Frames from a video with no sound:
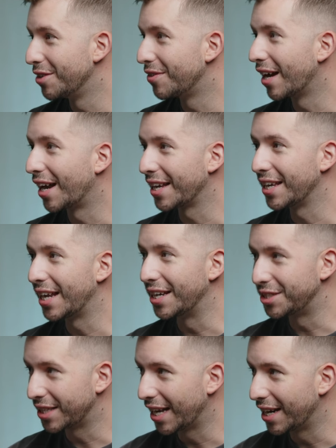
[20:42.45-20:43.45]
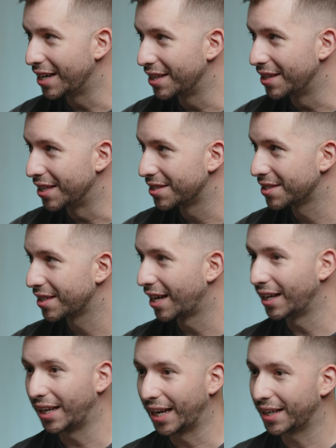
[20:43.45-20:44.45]
You've got to get educated in this.
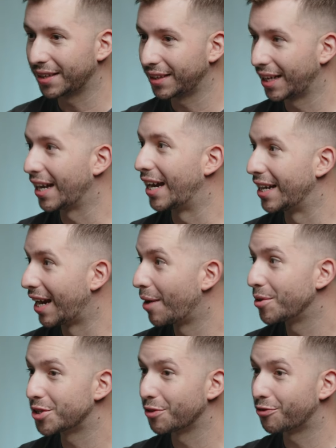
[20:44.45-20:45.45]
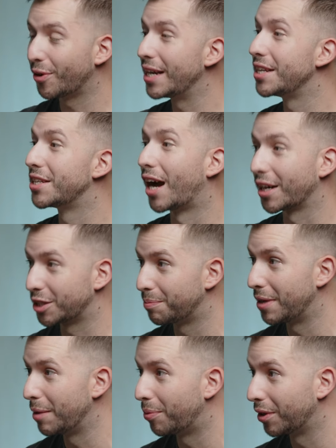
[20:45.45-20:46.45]
Kind of like like I did. I was afraid to talk to
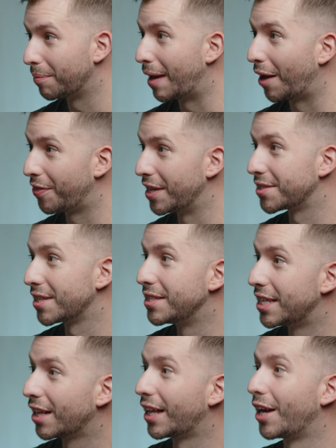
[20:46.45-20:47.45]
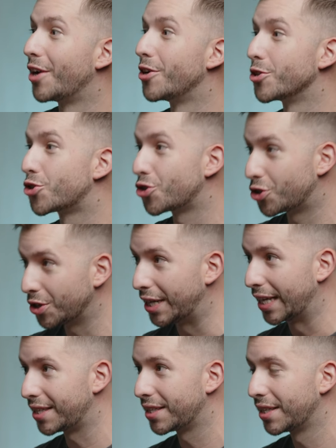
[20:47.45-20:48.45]
people about this until I
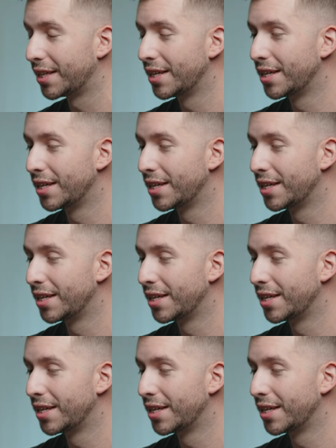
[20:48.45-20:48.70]
understood it.